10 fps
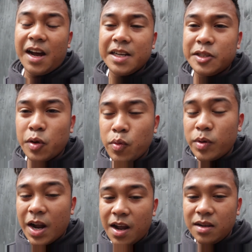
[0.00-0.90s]
I
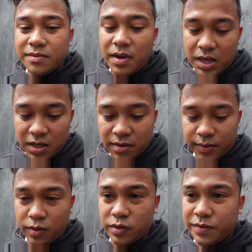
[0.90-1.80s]
don't have any
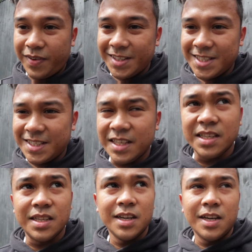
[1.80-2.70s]
of those
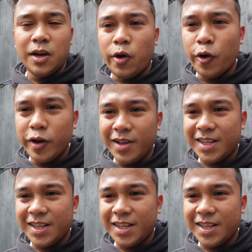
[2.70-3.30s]
fancy oil